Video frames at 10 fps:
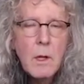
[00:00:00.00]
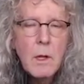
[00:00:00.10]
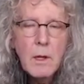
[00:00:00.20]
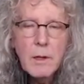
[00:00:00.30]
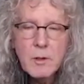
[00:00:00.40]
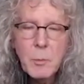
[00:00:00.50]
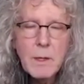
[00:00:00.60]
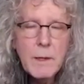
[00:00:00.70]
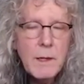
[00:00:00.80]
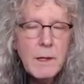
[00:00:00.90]
It's
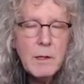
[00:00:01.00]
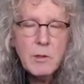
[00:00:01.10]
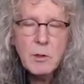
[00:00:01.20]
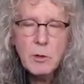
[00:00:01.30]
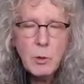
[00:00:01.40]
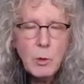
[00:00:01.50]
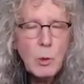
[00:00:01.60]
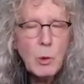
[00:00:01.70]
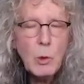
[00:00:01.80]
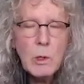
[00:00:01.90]
been a too
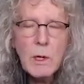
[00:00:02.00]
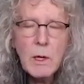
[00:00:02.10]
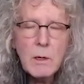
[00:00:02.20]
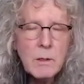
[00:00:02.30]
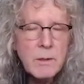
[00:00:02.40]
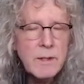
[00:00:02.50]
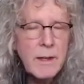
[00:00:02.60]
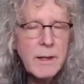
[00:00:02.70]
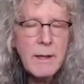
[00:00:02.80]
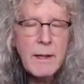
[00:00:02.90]
long
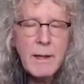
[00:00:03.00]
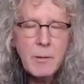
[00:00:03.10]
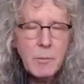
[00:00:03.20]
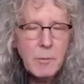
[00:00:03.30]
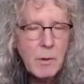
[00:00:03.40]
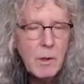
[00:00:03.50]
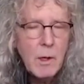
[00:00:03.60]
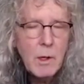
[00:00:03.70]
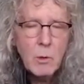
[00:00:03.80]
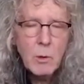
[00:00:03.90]
time
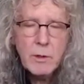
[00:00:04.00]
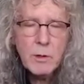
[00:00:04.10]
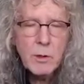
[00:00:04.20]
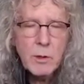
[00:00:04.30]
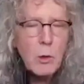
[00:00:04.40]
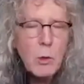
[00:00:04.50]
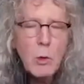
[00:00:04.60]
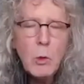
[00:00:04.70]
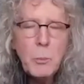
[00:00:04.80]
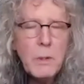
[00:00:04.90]
with
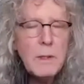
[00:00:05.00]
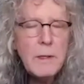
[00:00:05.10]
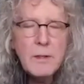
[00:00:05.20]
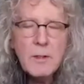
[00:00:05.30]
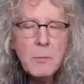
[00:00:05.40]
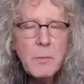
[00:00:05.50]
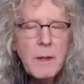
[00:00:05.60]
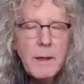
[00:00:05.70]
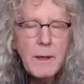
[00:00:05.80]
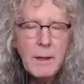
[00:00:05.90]
no peace of
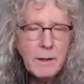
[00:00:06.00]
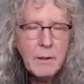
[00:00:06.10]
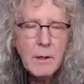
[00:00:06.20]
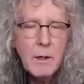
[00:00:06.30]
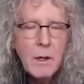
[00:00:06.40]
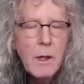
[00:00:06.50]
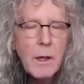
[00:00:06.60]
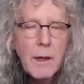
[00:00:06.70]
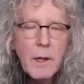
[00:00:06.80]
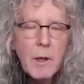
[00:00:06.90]
mind,
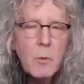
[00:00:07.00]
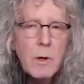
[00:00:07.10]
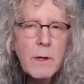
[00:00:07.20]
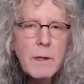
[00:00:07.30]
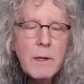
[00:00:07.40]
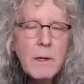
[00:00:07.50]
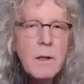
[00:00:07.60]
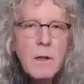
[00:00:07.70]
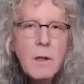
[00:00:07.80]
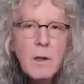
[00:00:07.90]
and I'm ready
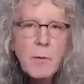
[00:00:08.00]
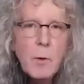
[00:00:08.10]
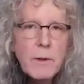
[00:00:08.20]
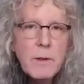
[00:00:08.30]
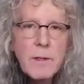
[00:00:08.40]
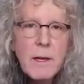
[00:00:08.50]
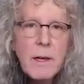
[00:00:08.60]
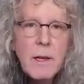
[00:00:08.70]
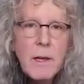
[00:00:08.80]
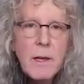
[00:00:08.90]
for the
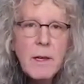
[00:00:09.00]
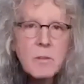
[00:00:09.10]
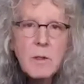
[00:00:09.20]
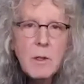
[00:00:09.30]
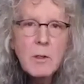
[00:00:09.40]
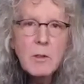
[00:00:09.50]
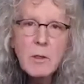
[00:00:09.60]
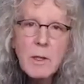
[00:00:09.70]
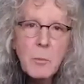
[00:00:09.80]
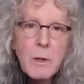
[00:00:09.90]
times to
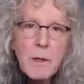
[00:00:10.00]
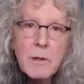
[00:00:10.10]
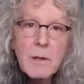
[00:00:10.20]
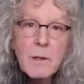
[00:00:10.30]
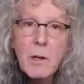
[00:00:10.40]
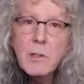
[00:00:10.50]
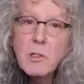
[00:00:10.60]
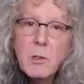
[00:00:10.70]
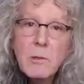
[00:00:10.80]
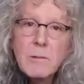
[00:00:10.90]
get better, aren't you?